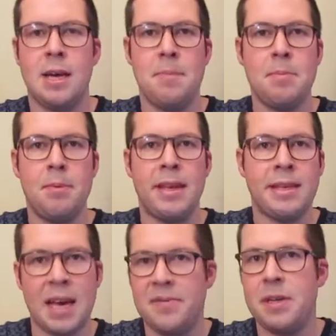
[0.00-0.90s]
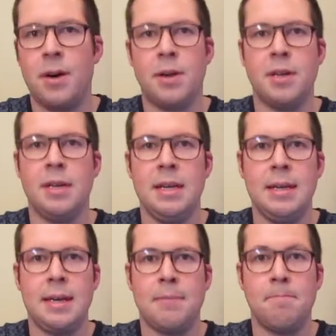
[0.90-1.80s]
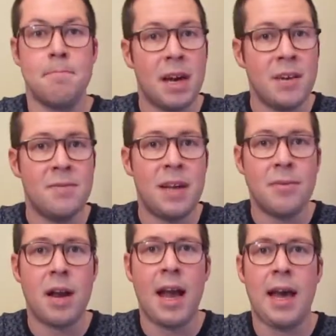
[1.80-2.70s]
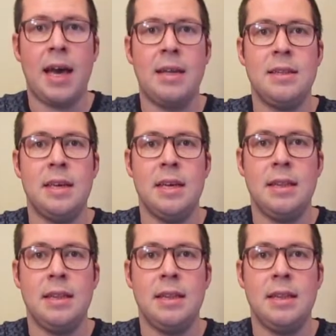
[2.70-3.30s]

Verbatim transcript: People like Kevin Hart um, might have never had